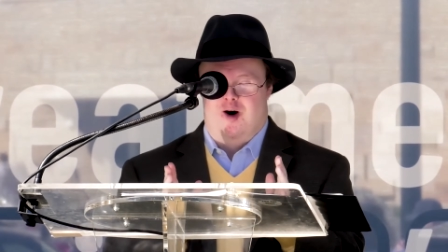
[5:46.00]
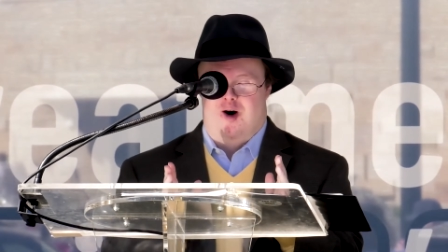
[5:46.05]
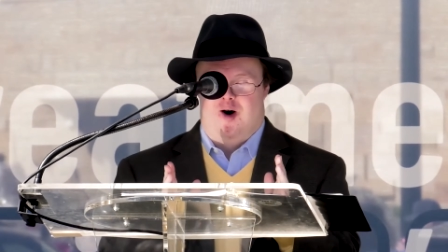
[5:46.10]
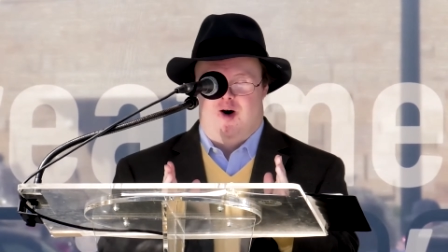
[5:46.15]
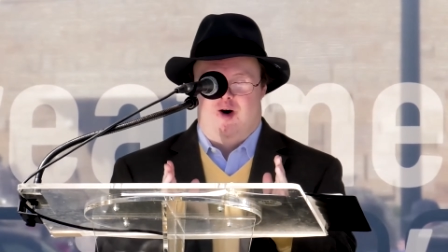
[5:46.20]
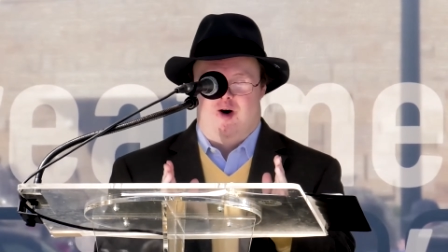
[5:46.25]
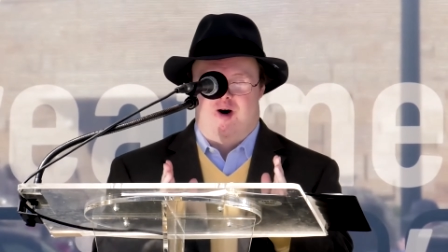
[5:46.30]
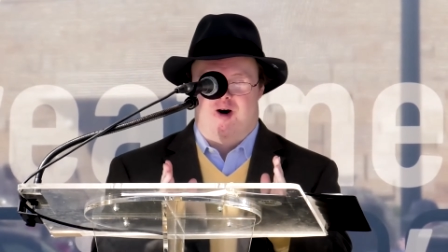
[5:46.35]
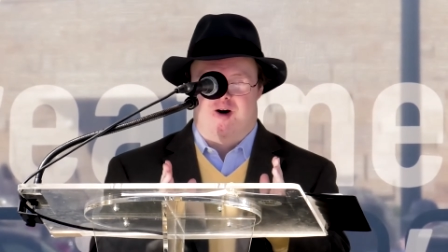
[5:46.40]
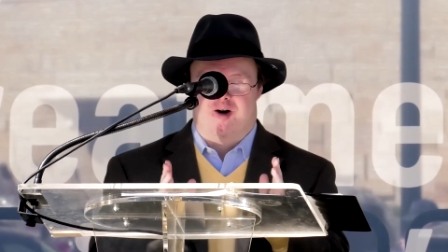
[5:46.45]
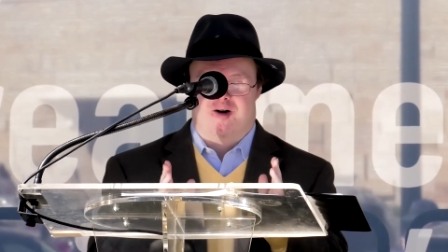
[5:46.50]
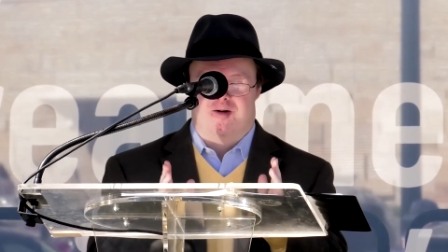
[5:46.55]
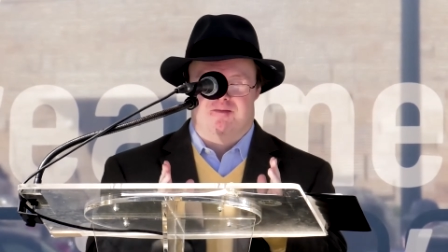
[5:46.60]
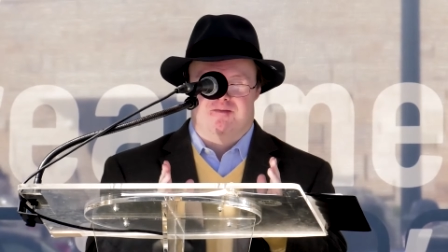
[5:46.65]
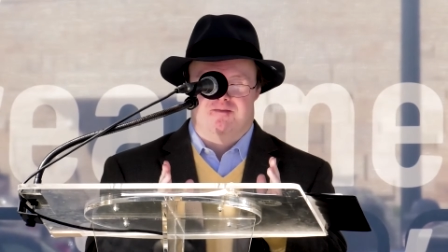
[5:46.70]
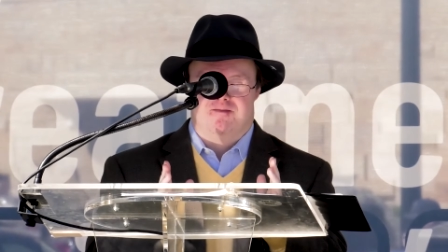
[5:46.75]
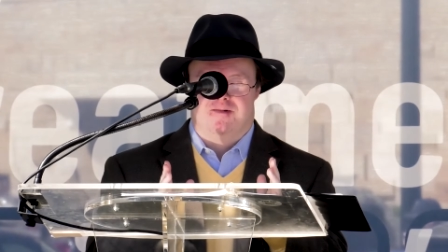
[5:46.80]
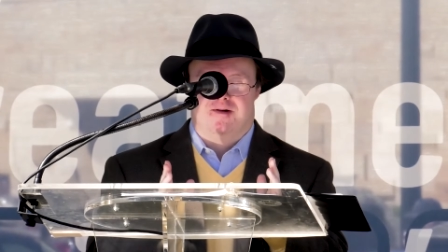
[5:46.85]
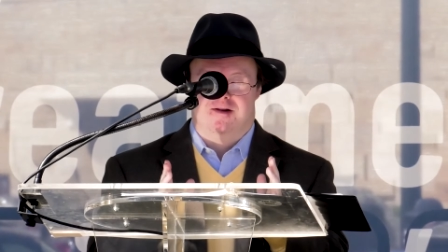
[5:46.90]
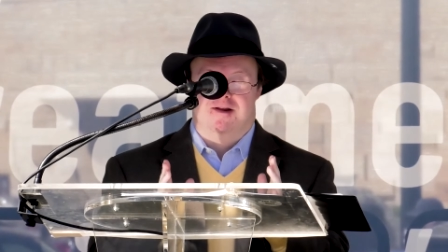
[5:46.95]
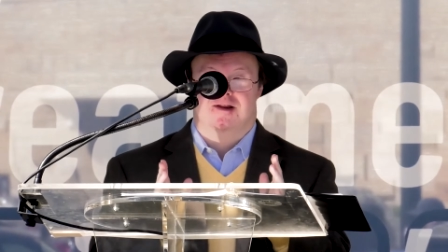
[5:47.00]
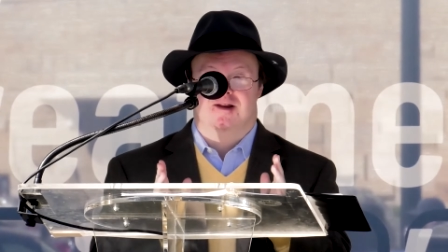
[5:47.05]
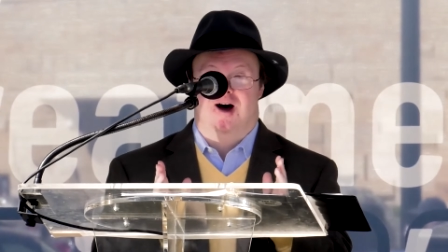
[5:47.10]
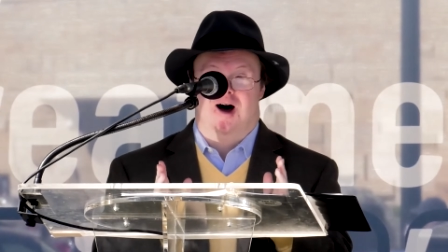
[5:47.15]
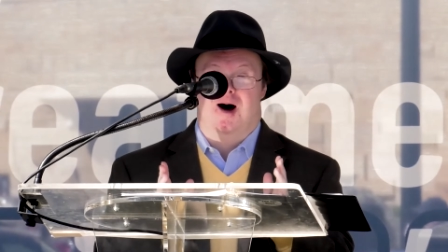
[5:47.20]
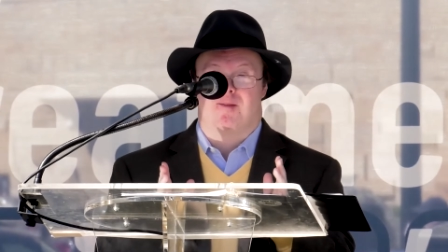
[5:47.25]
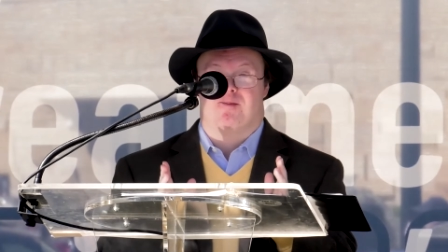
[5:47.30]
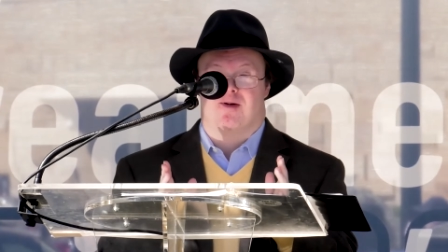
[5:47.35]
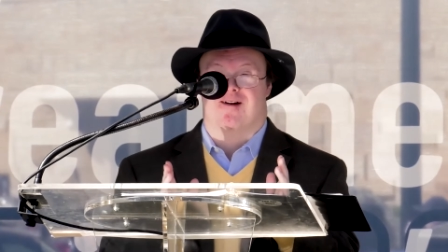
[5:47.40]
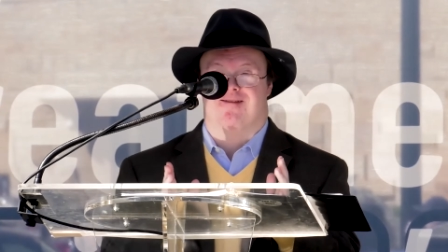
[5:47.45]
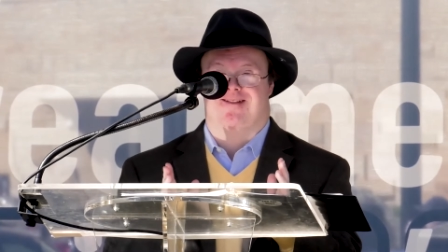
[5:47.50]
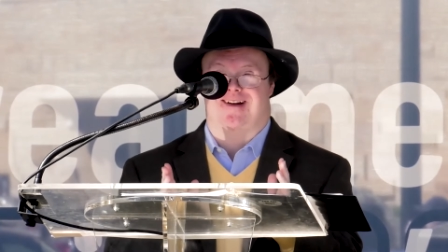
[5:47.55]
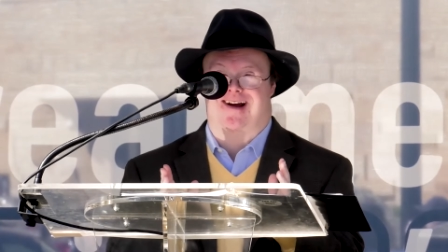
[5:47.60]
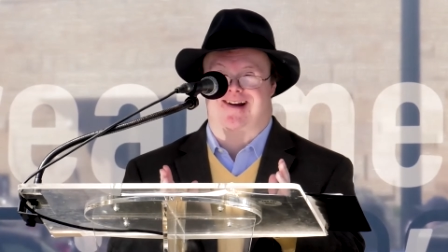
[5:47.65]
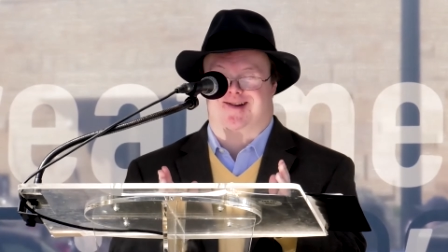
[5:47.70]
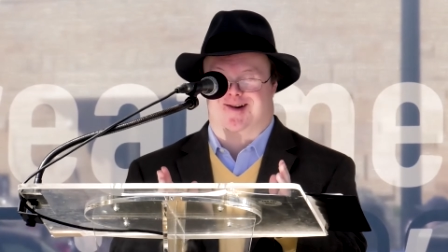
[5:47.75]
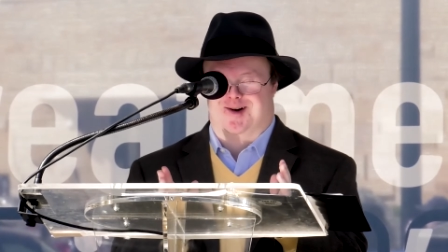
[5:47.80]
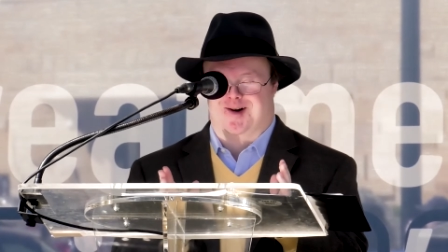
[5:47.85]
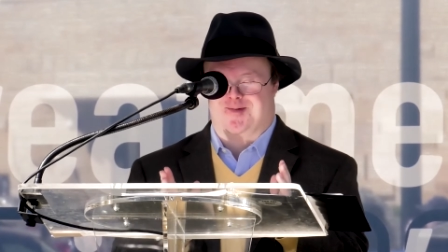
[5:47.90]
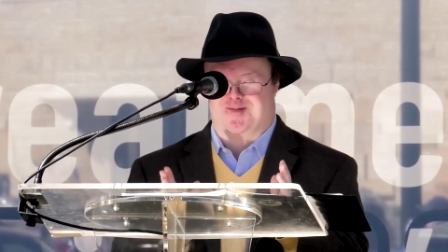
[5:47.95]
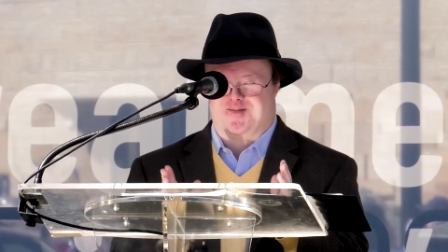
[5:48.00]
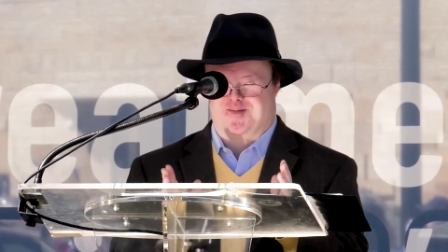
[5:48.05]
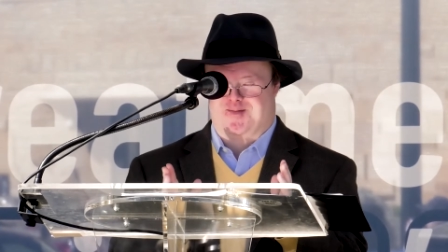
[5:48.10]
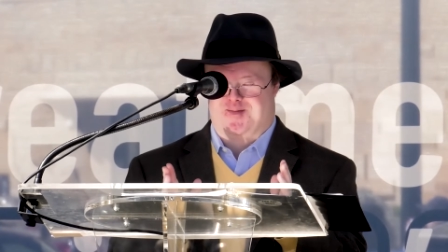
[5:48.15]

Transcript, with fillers: or law professor,